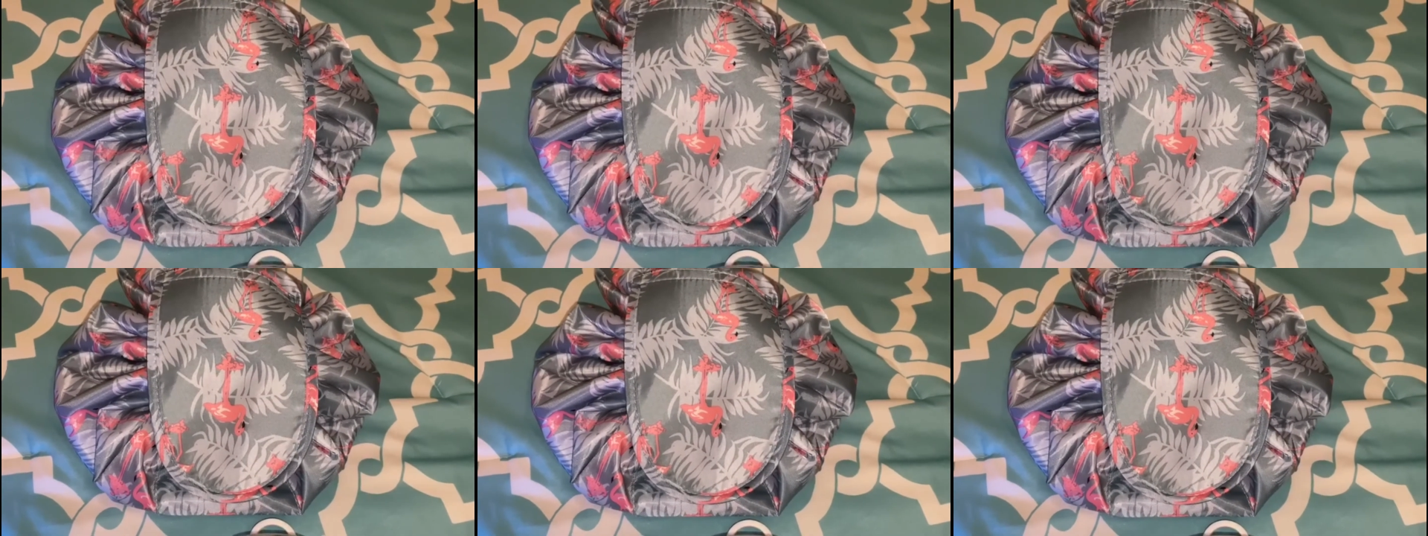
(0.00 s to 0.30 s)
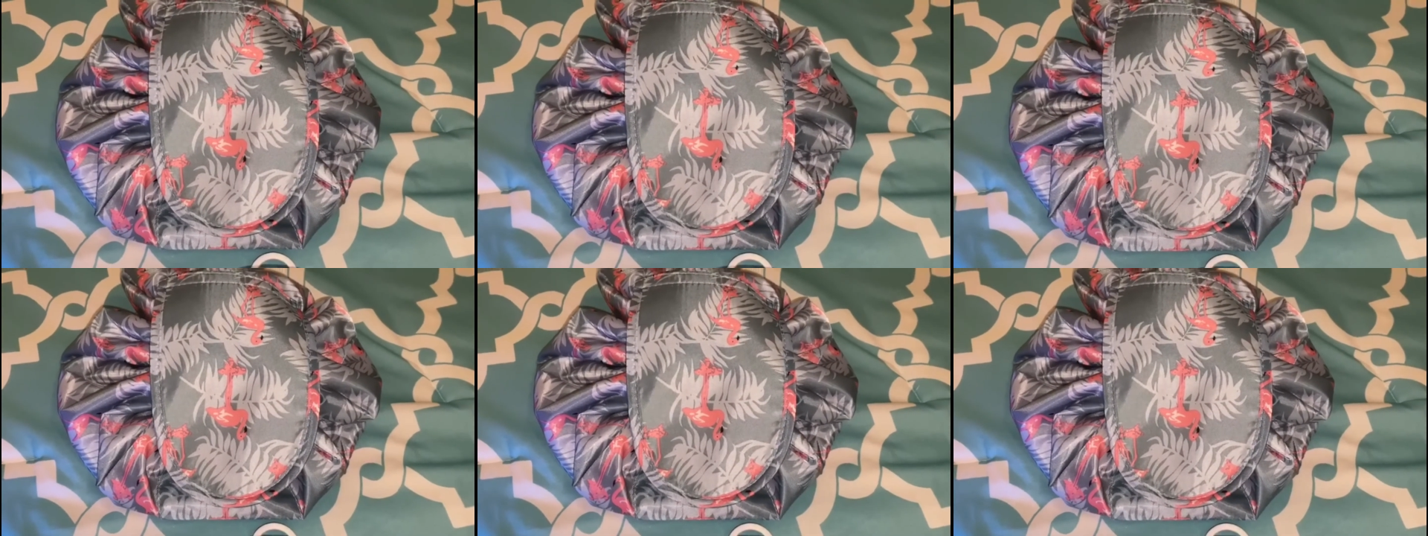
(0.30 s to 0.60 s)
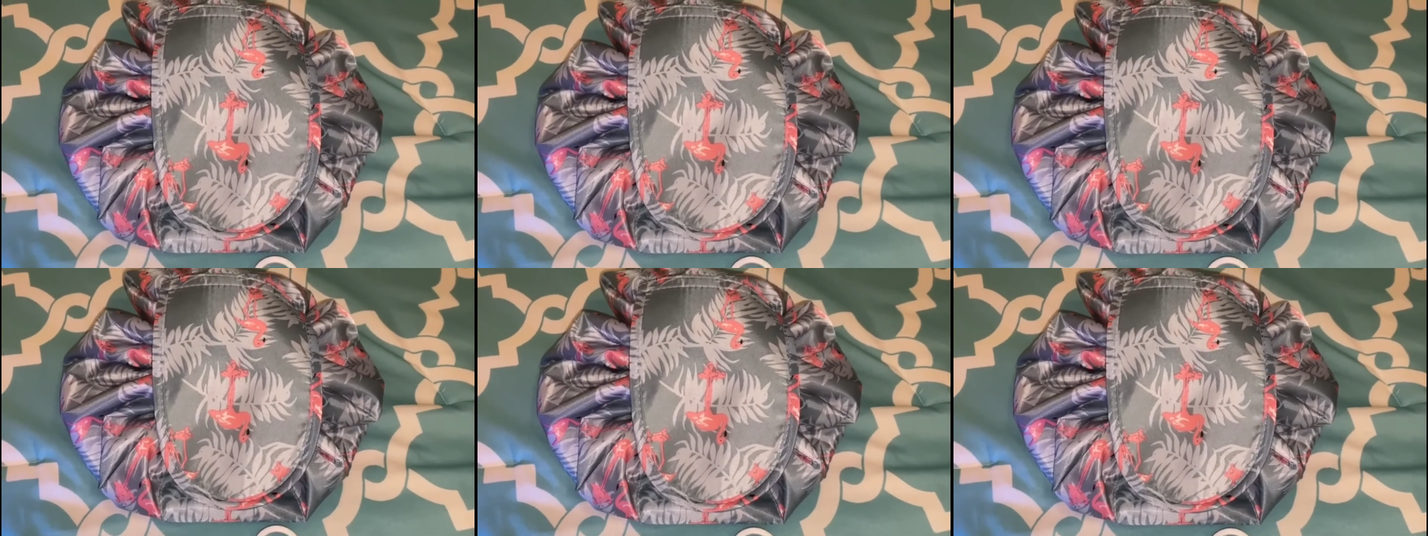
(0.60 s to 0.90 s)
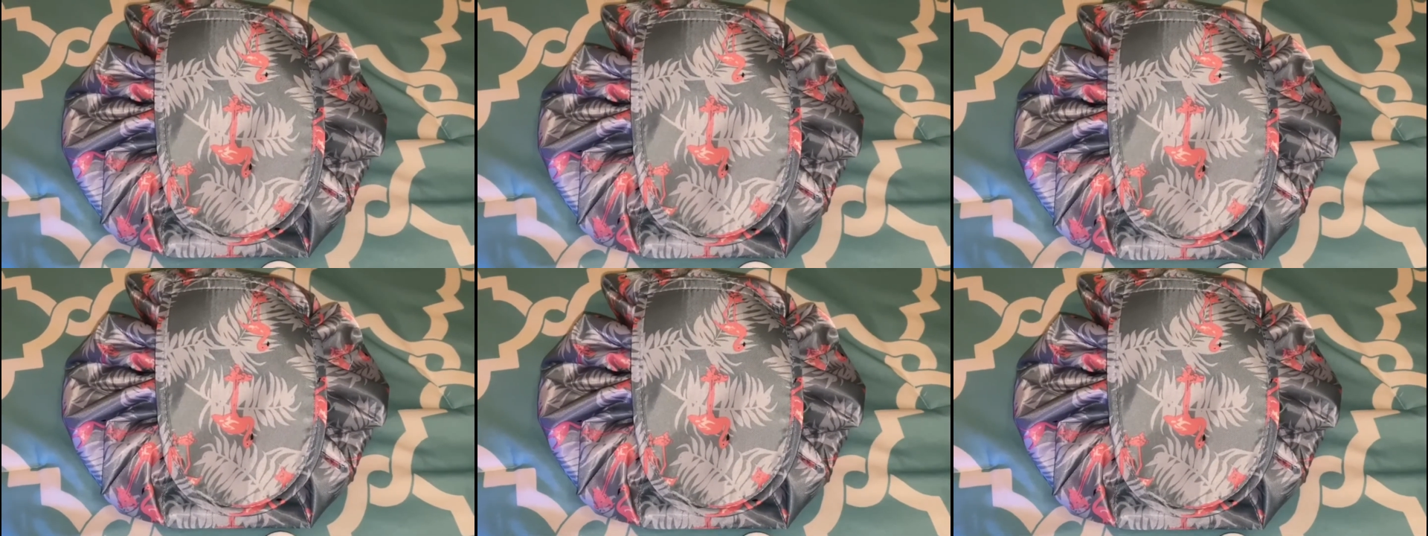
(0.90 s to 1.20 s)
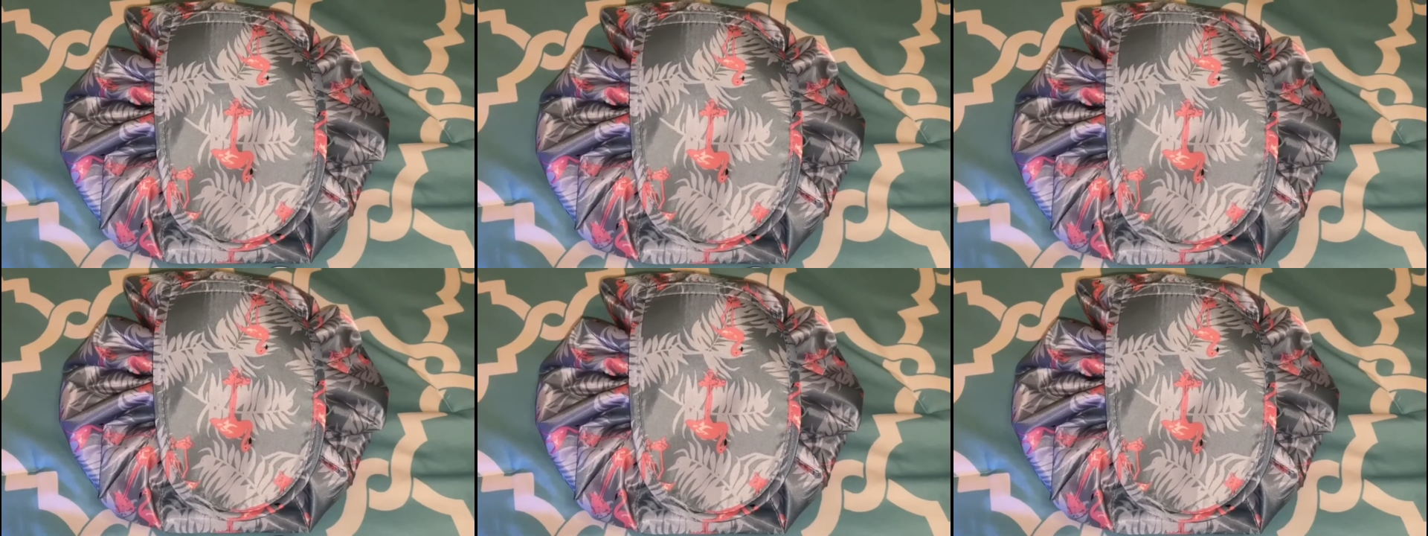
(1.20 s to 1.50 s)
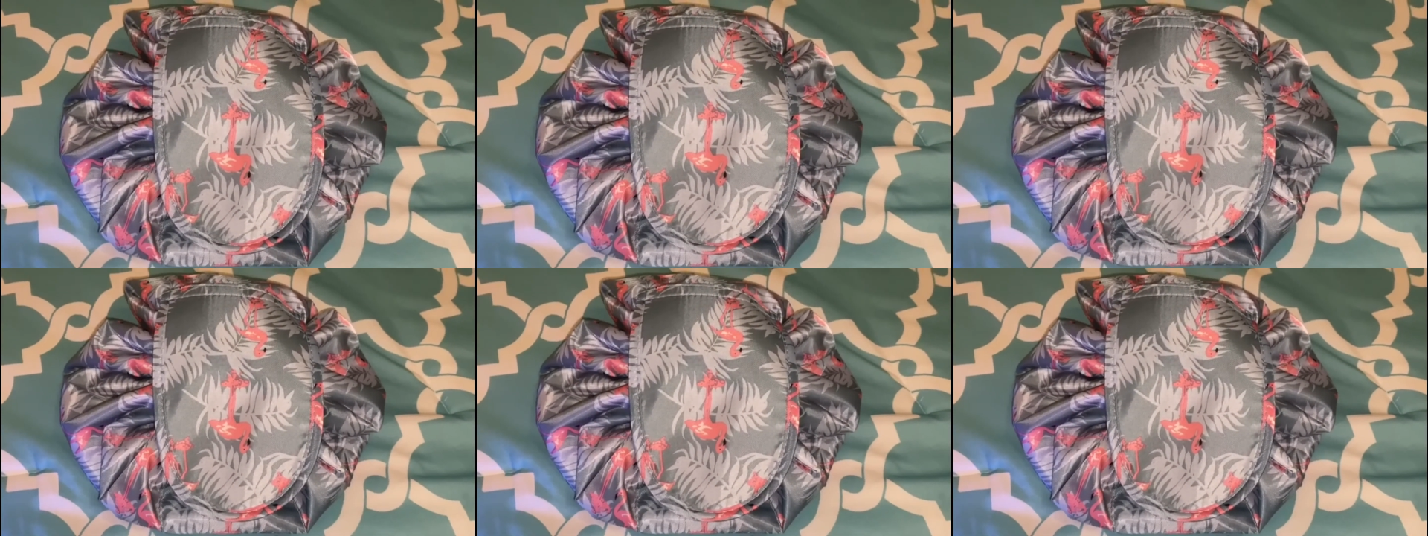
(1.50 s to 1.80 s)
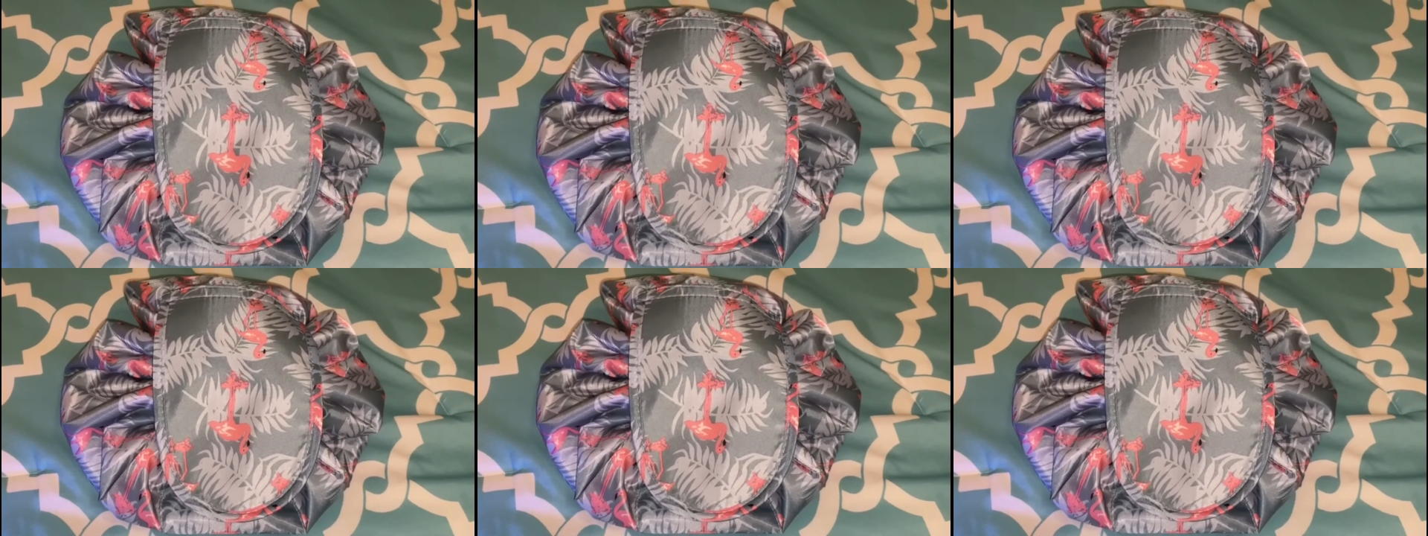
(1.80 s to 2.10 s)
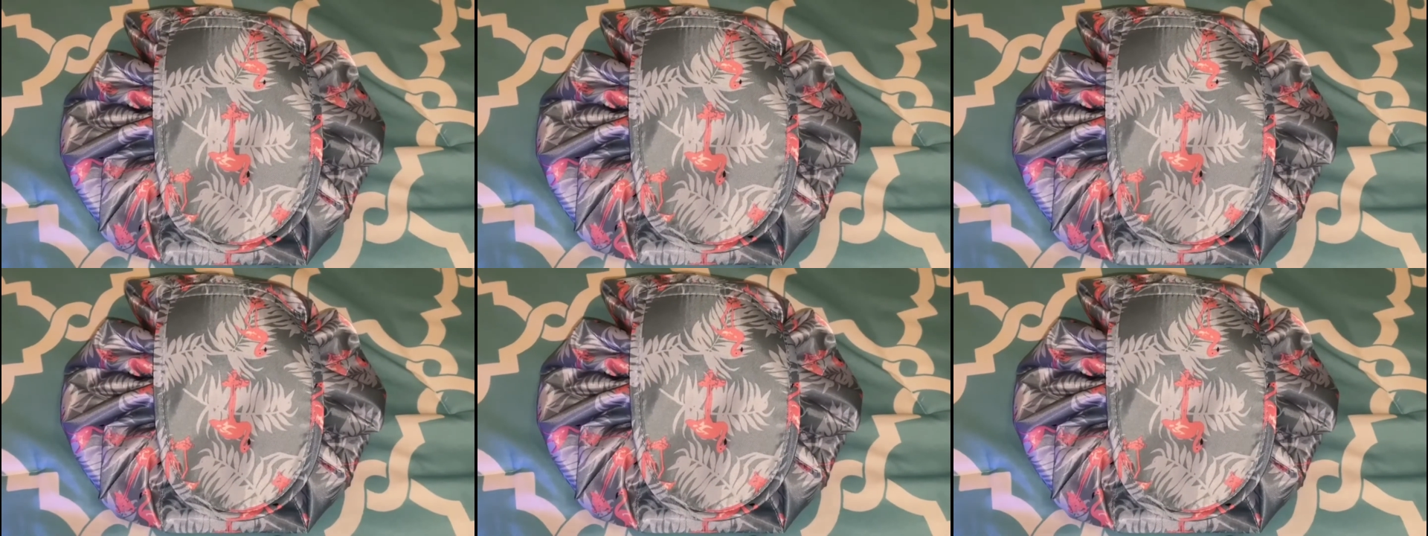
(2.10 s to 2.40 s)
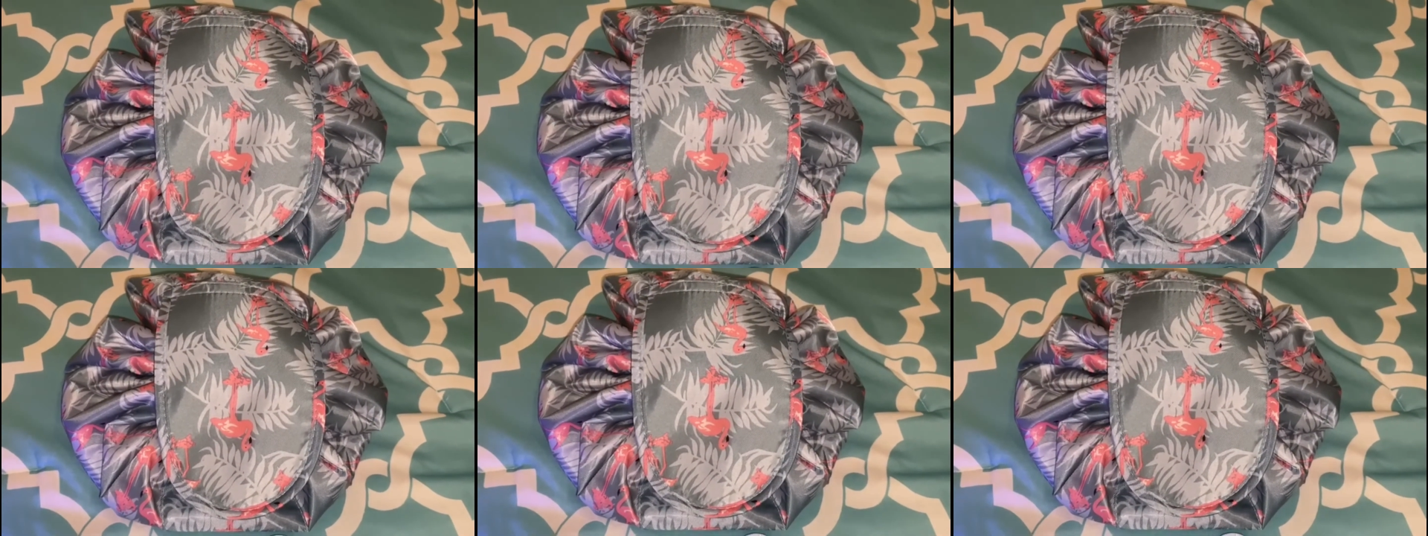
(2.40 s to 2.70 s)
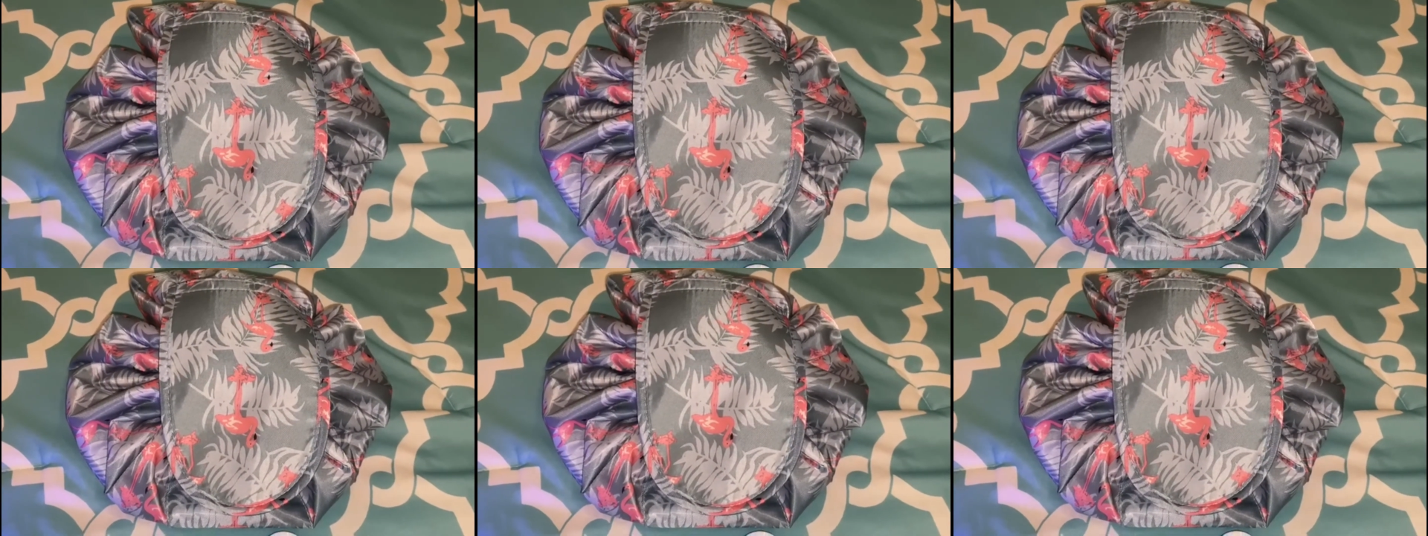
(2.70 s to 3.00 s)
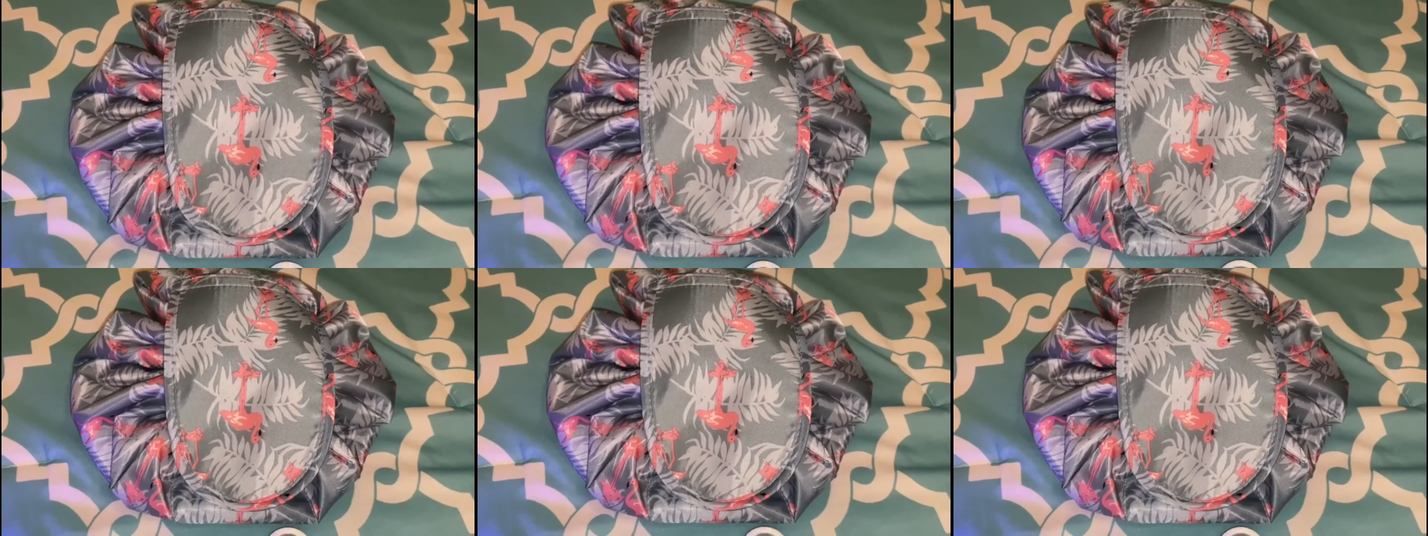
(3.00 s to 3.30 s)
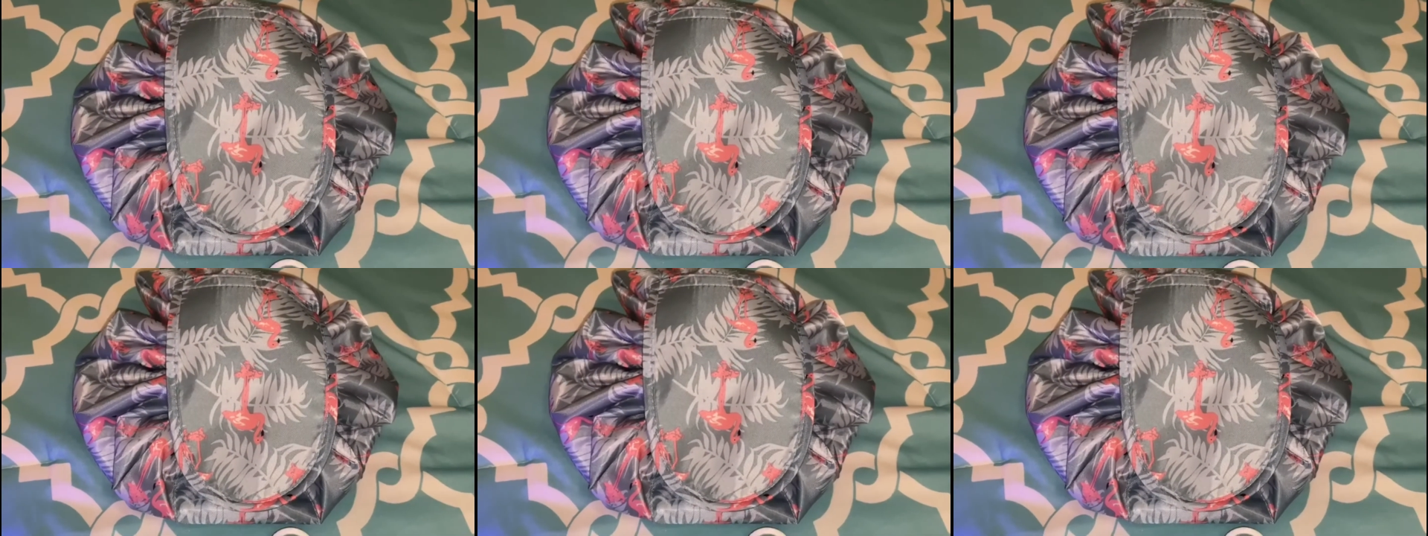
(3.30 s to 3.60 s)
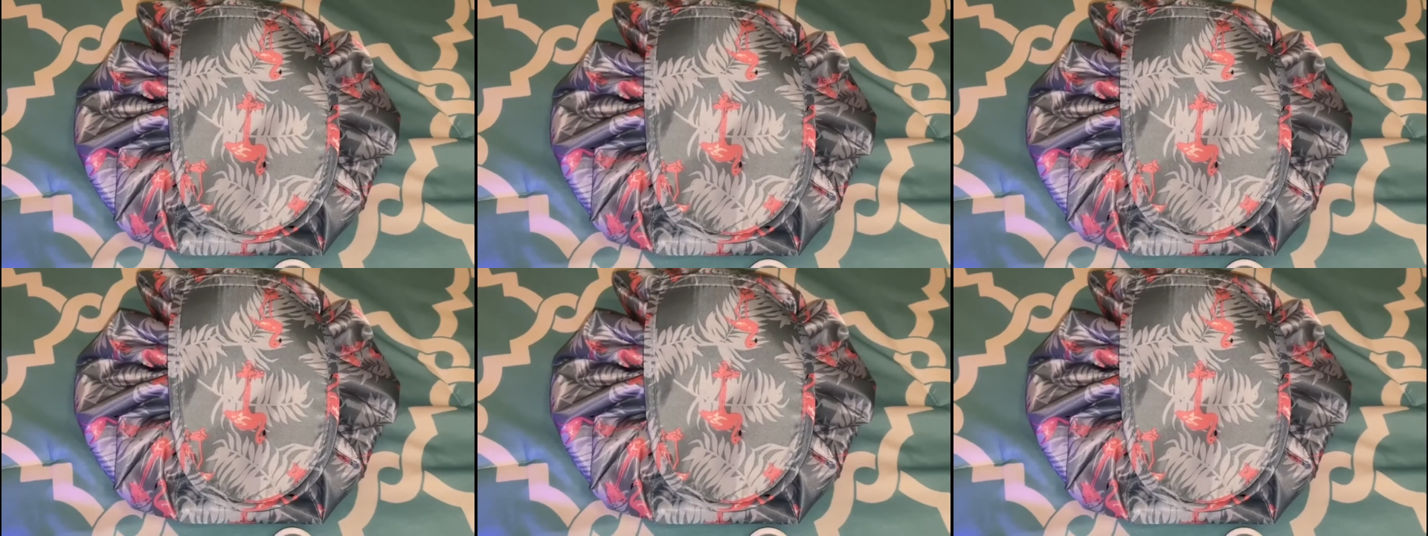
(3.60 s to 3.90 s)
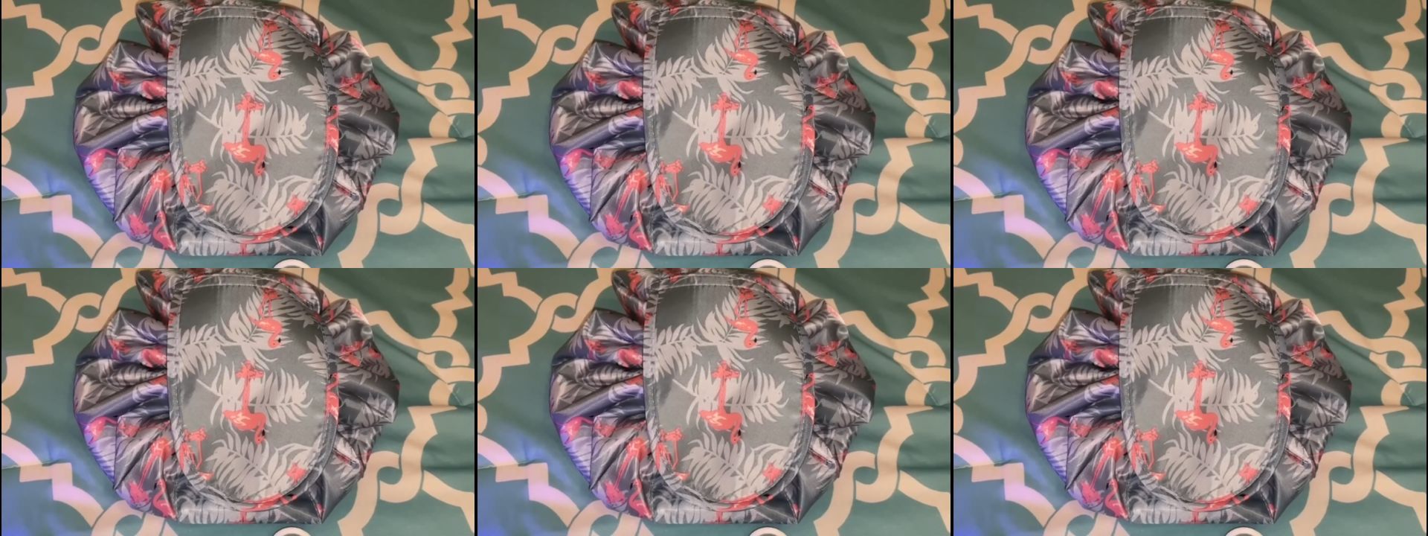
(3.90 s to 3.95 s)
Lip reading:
Nobody's mouth can be seen.